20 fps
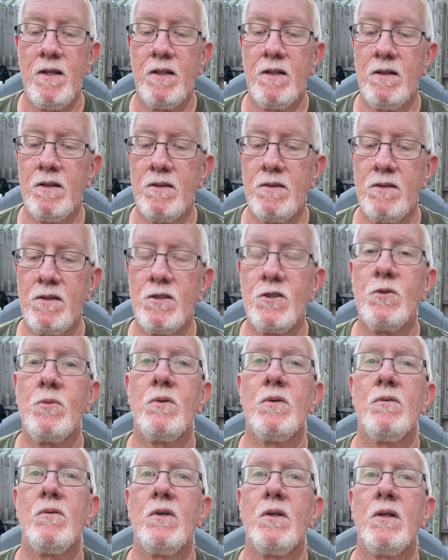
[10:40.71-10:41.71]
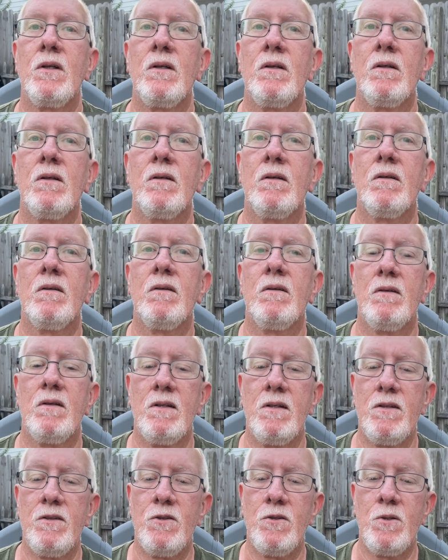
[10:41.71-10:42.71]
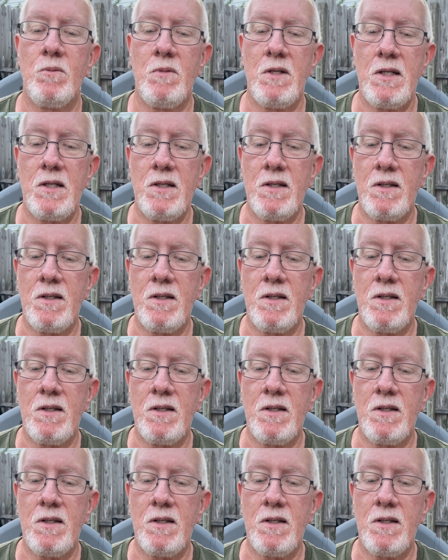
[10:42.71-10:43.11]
because this one really drew me